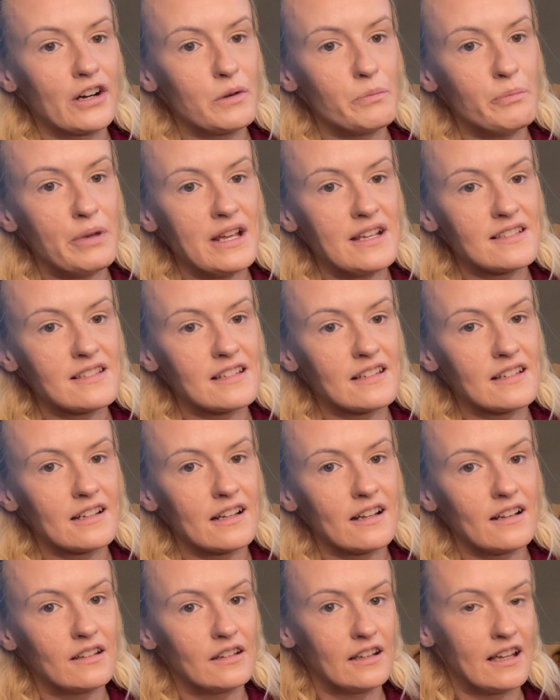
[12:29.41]
basic
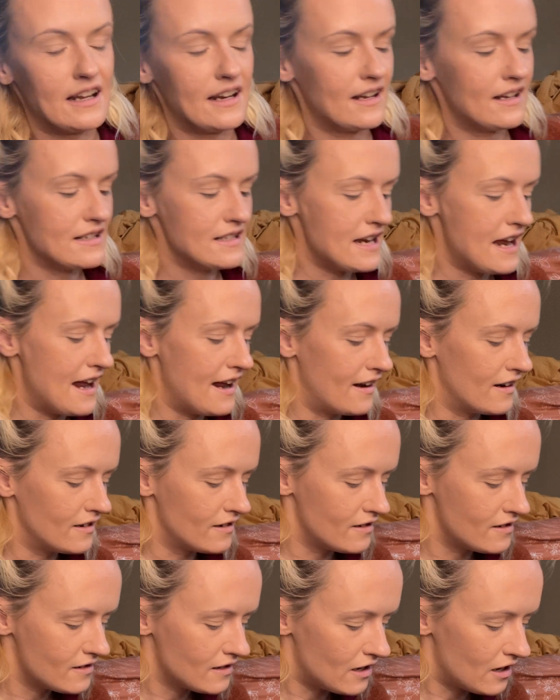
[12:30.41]
like tan
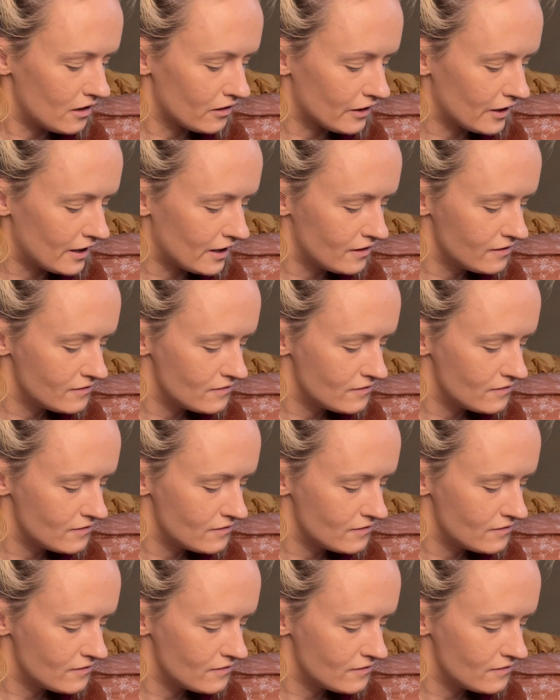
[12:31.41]
color.